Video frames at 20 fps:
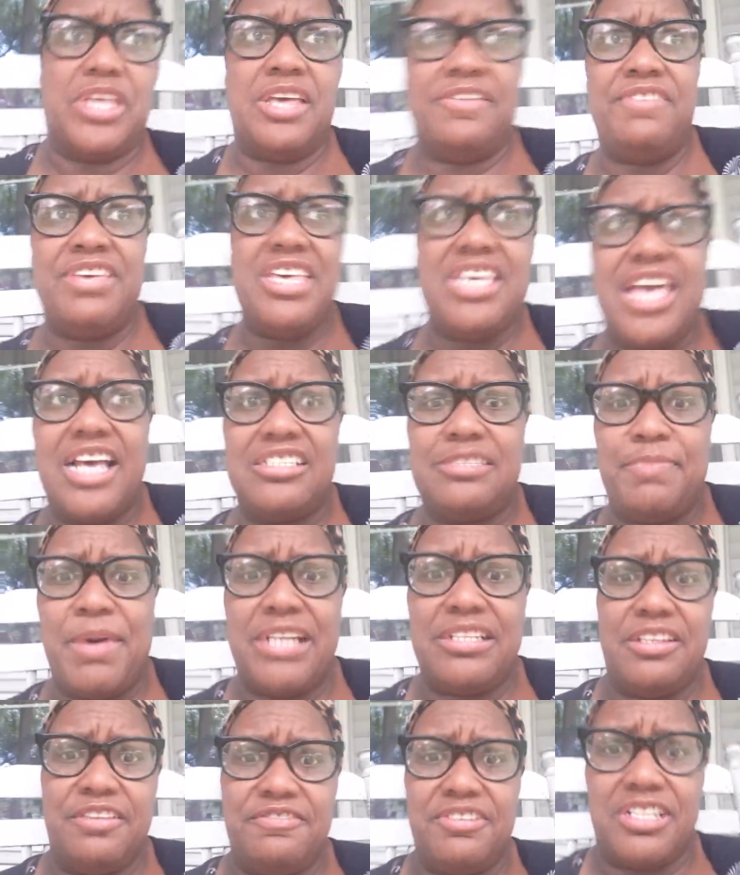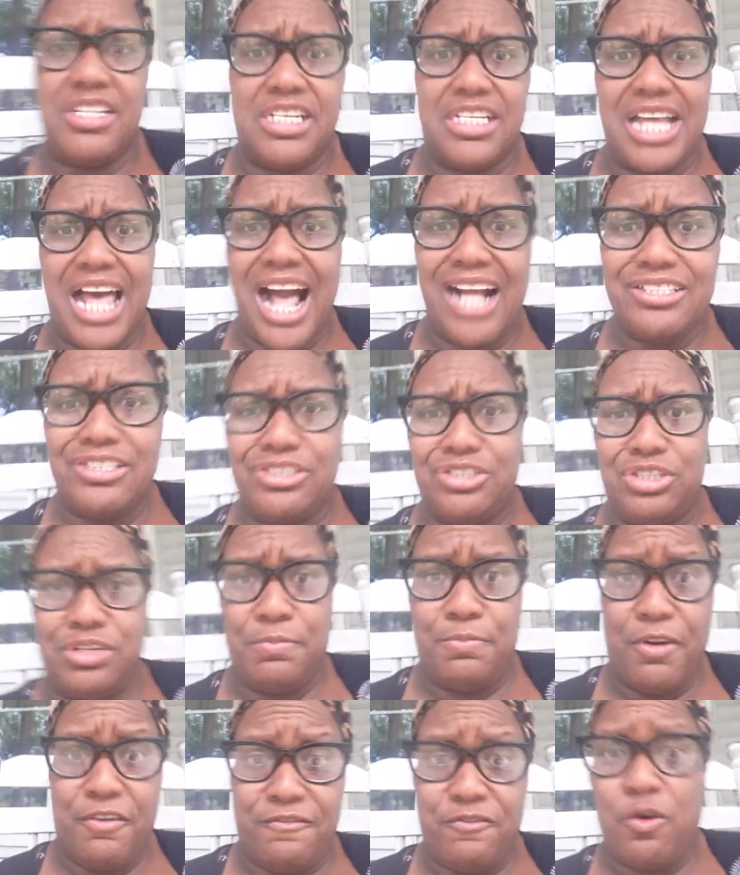if he expected for the doctor to
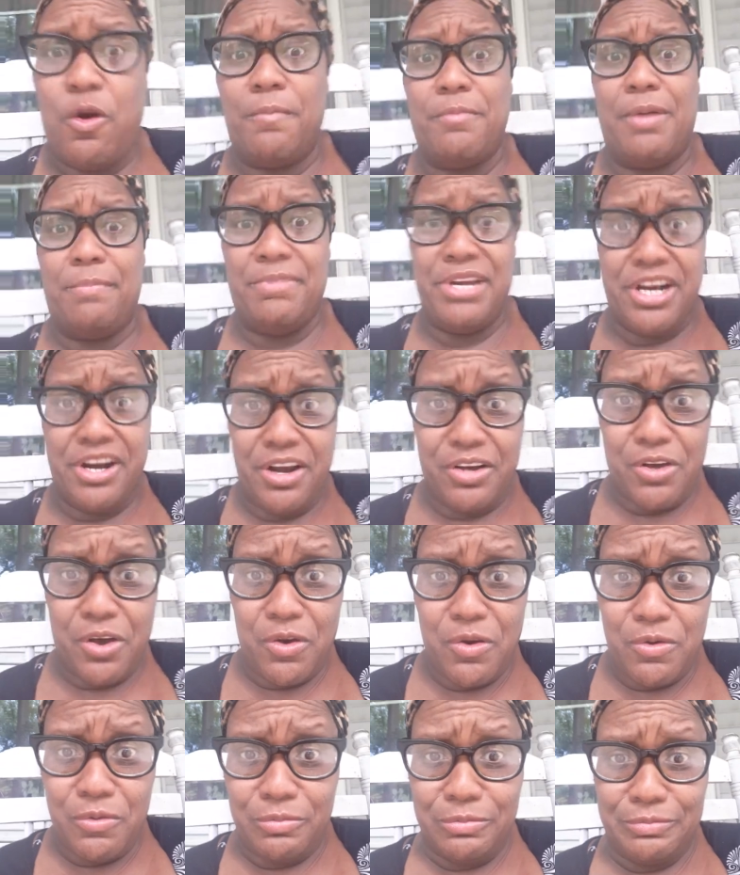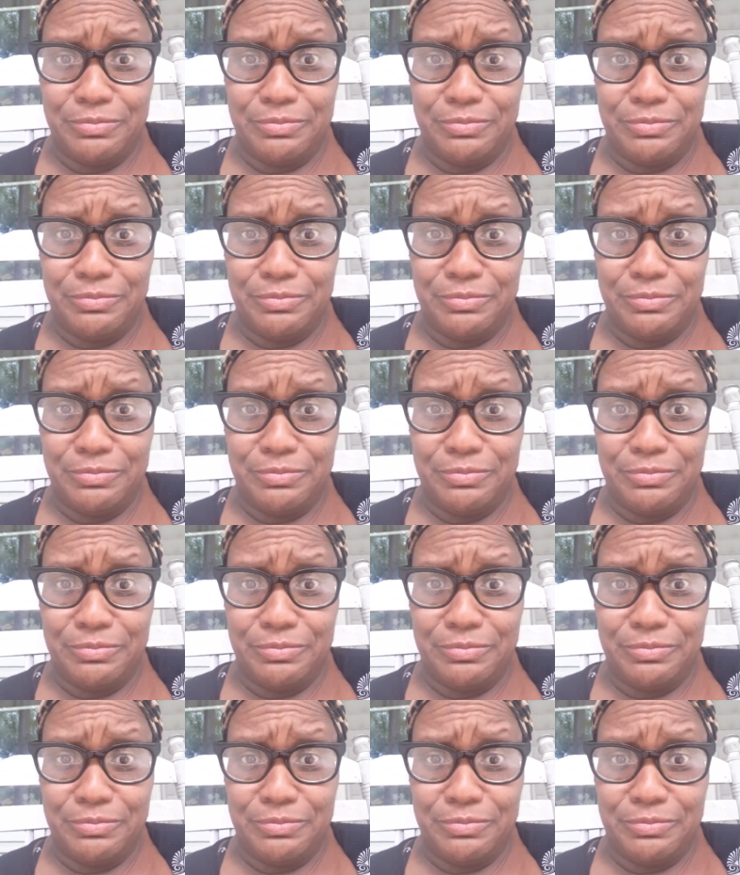perform a miracle